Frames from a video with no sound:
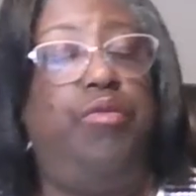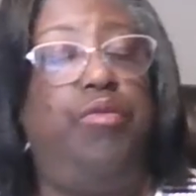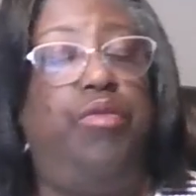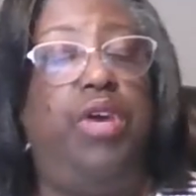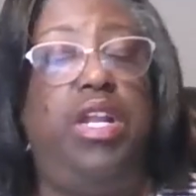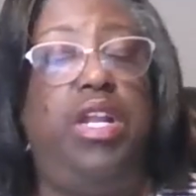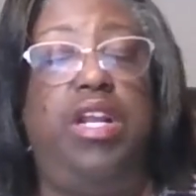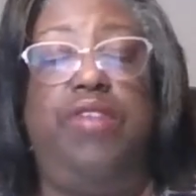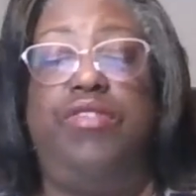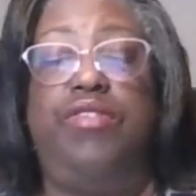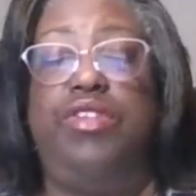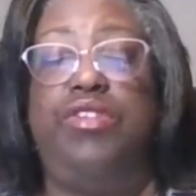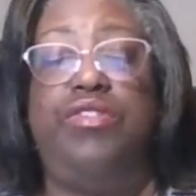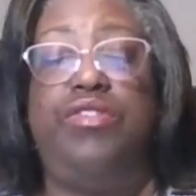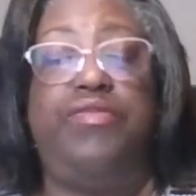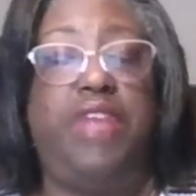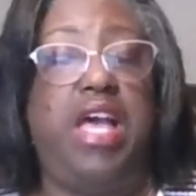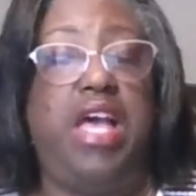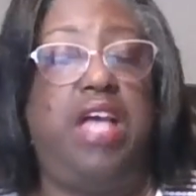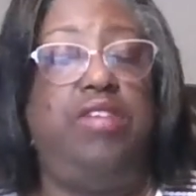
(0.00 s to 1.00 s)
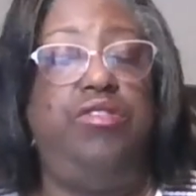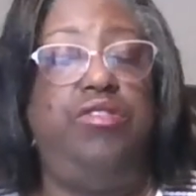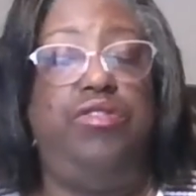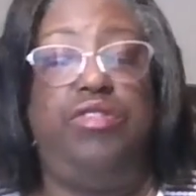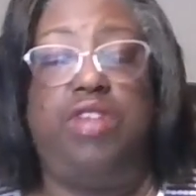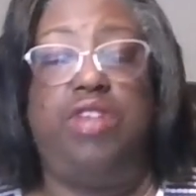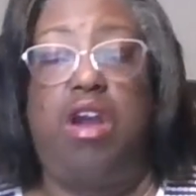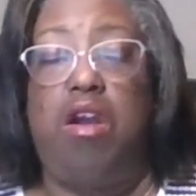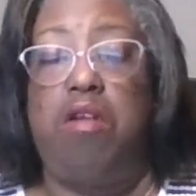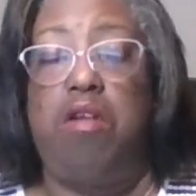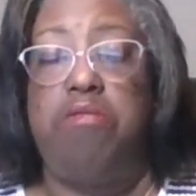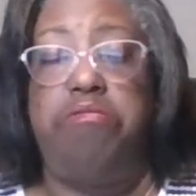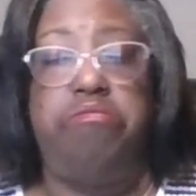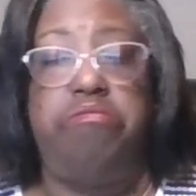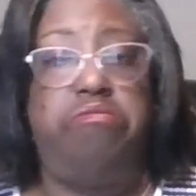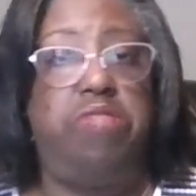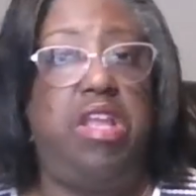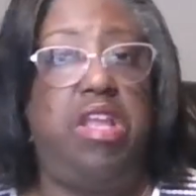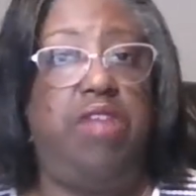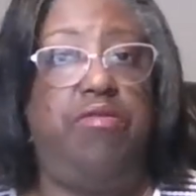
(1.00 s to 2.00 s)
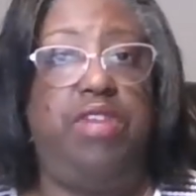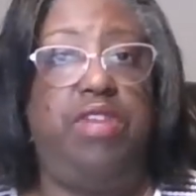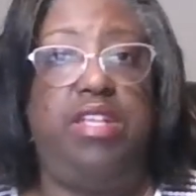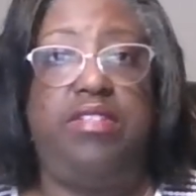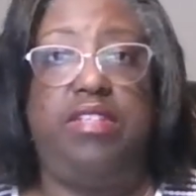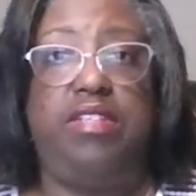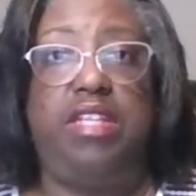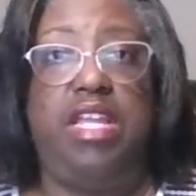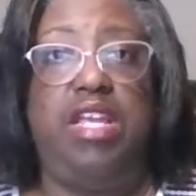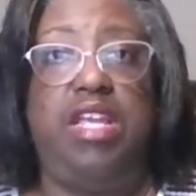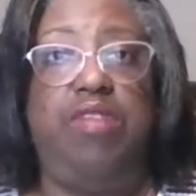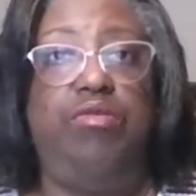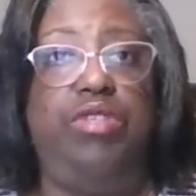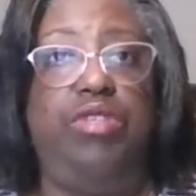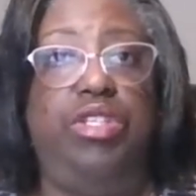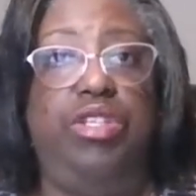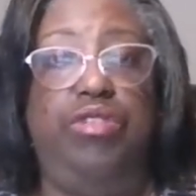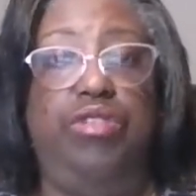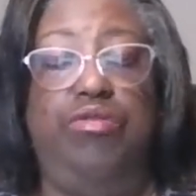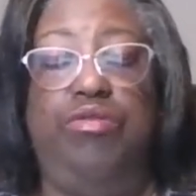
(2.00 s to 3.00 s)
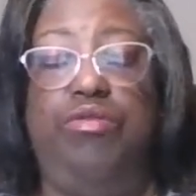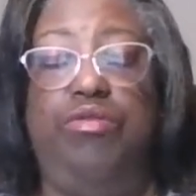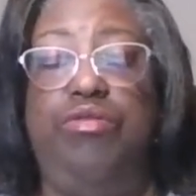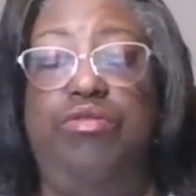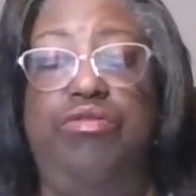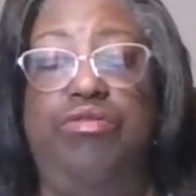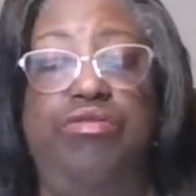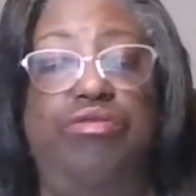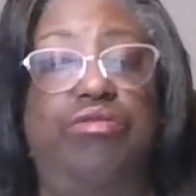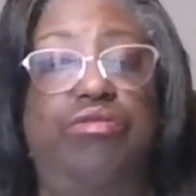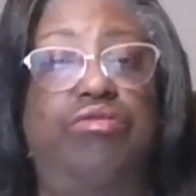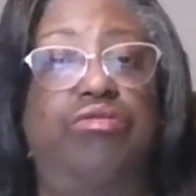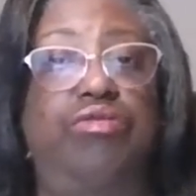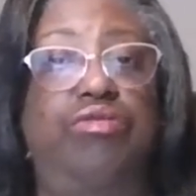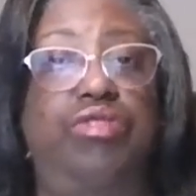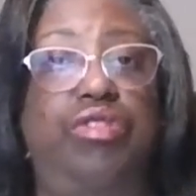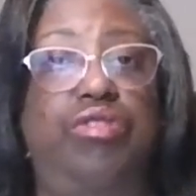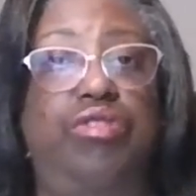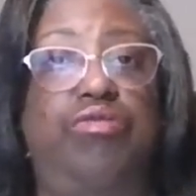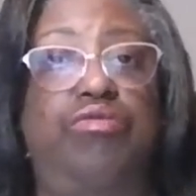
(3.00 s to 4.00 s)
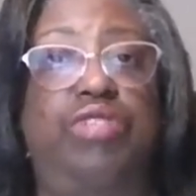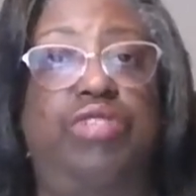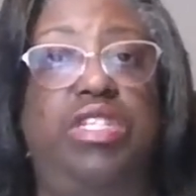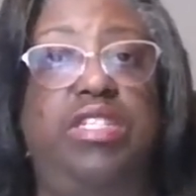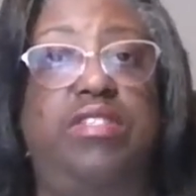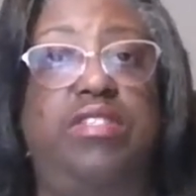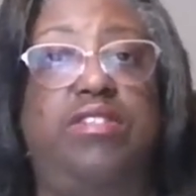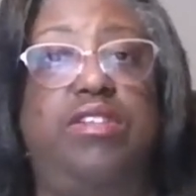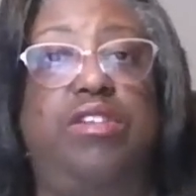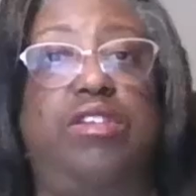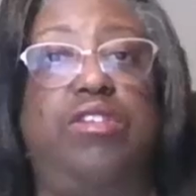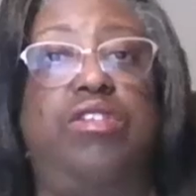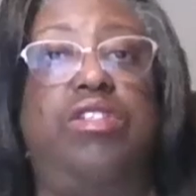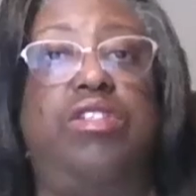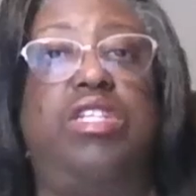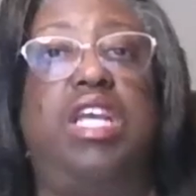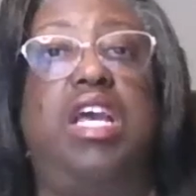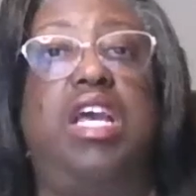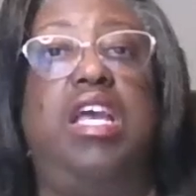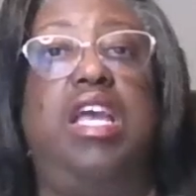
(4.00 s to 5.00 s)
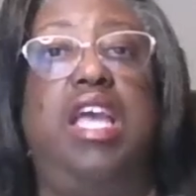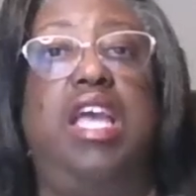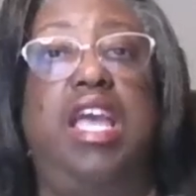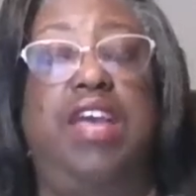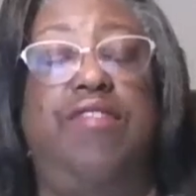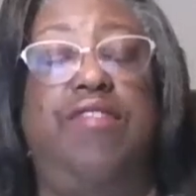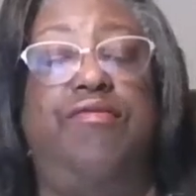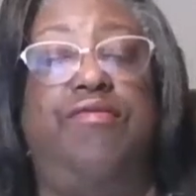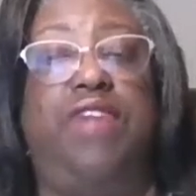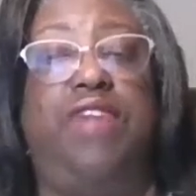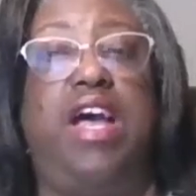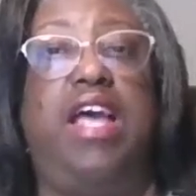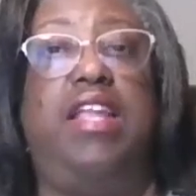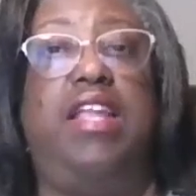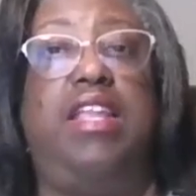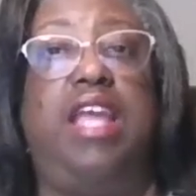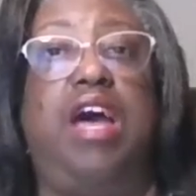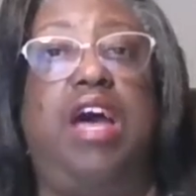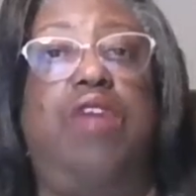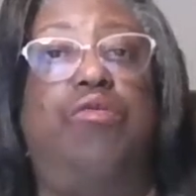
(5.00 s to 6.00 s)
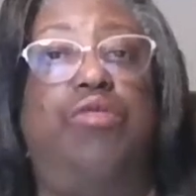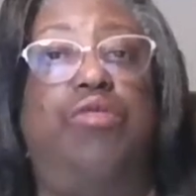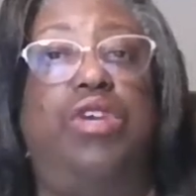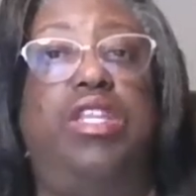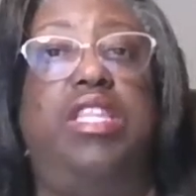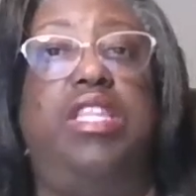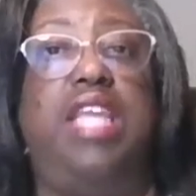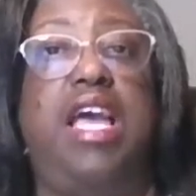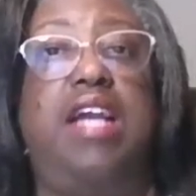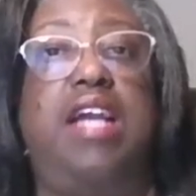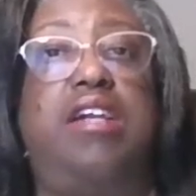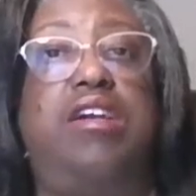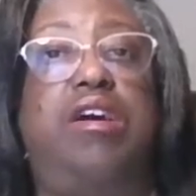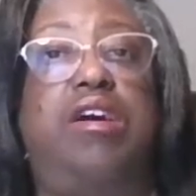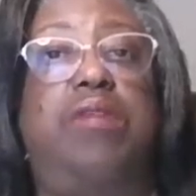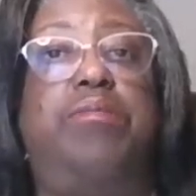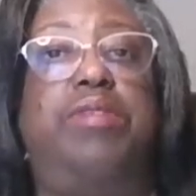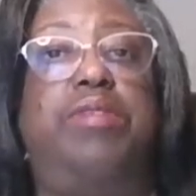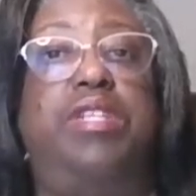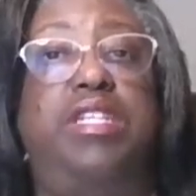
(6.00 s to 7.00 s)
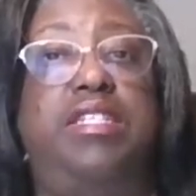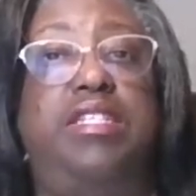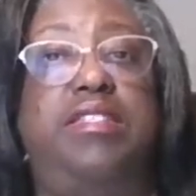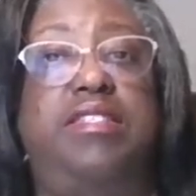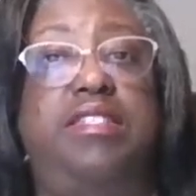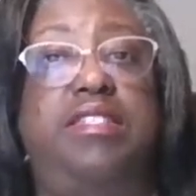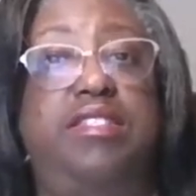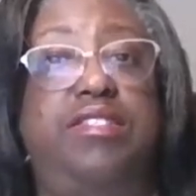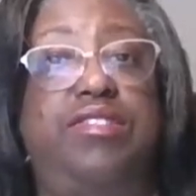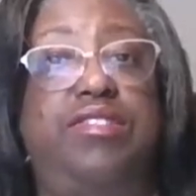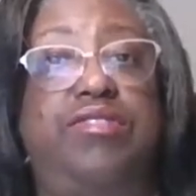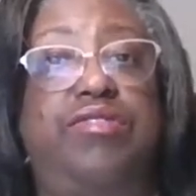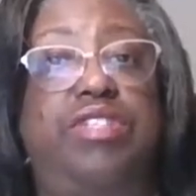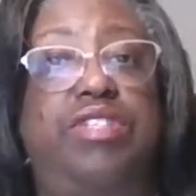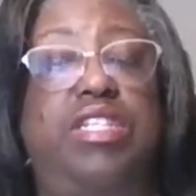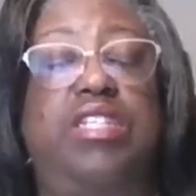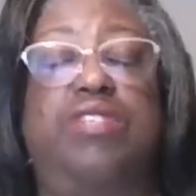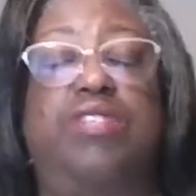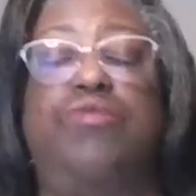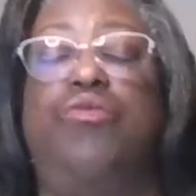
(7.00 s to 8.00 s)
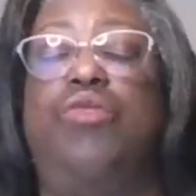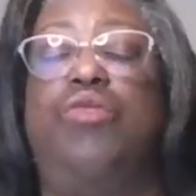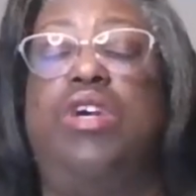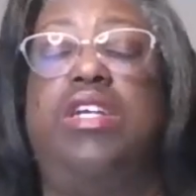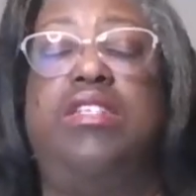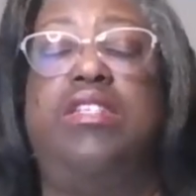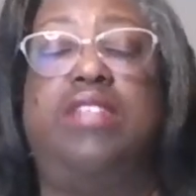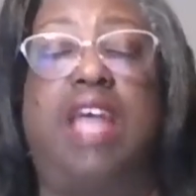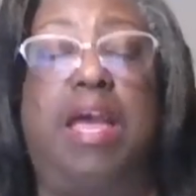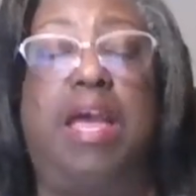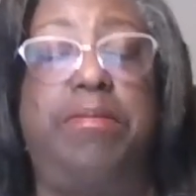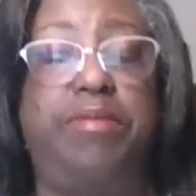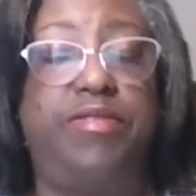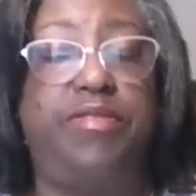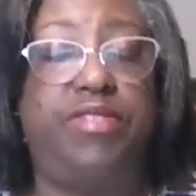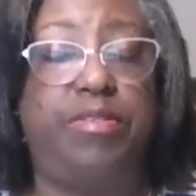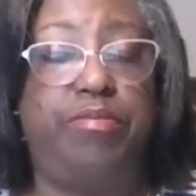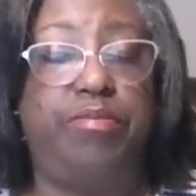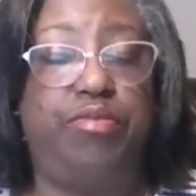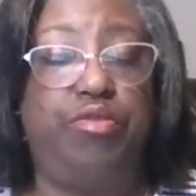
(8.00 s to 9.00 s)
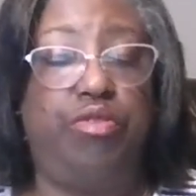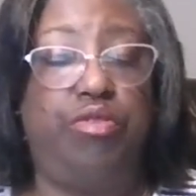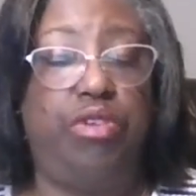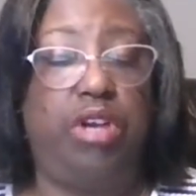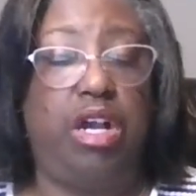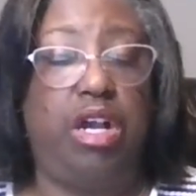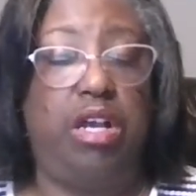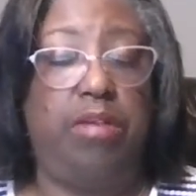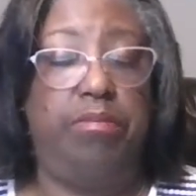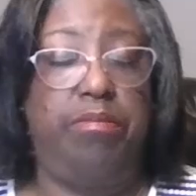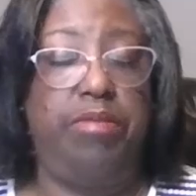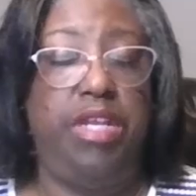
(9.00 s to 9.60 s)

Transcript: Whatever those values are that resonate with you, do your research and find out what that company's history is. What type of support